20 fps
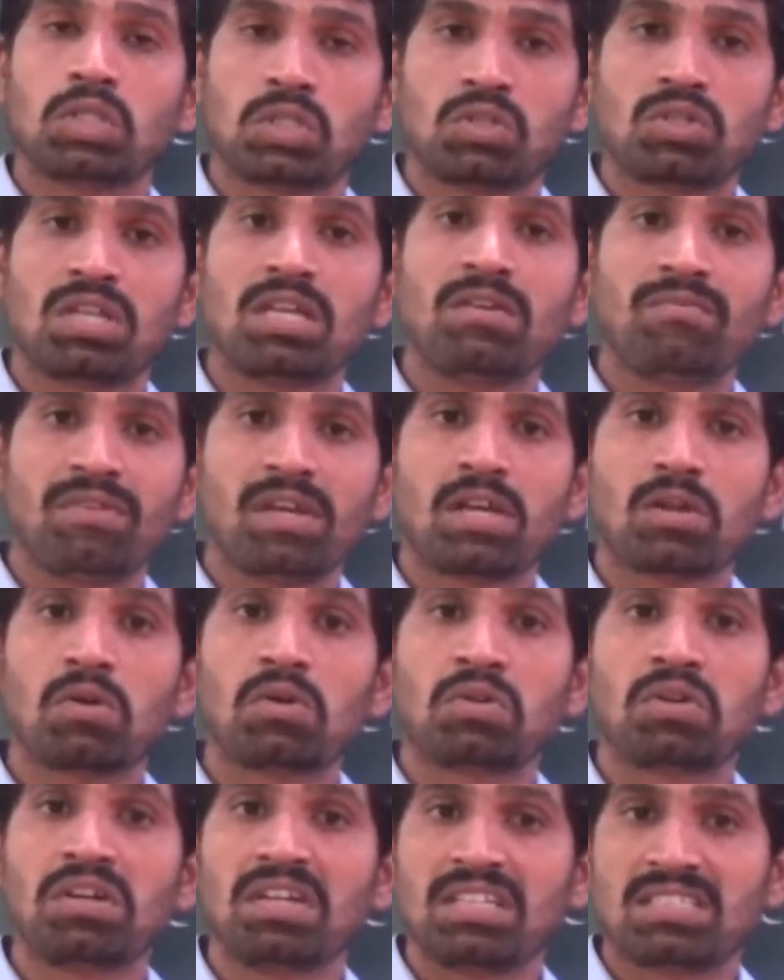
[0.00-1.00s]
today we are
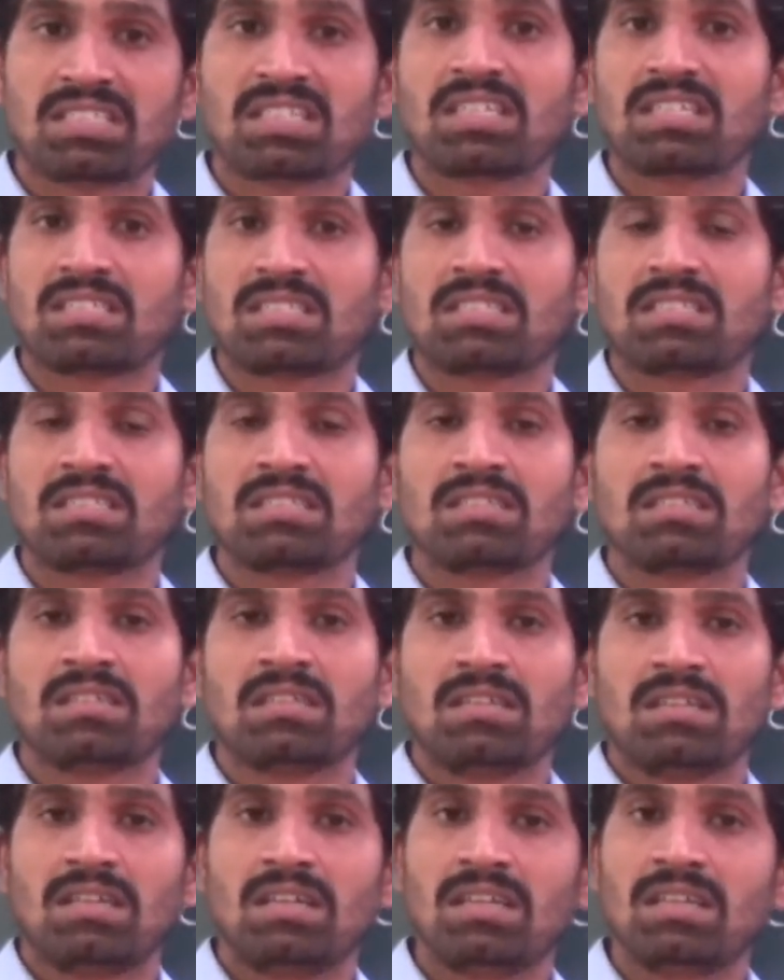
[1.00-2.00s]
going to discuss
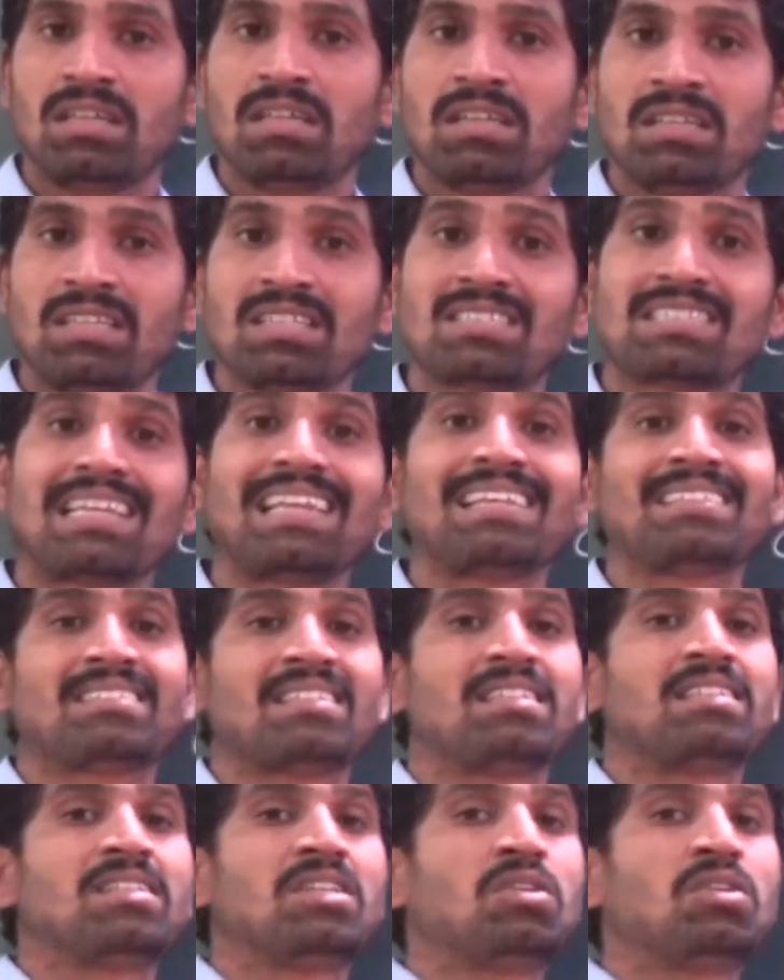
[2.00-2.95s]
in this lesson.